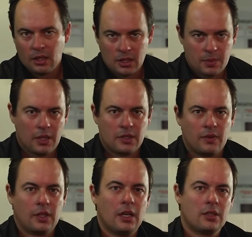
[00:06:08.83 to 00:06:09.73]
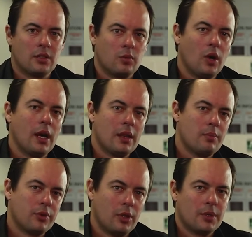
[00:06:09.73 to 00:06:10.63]
the specifications. What are the
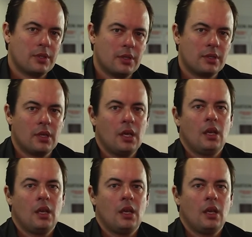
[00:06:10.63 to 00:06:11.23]
promises?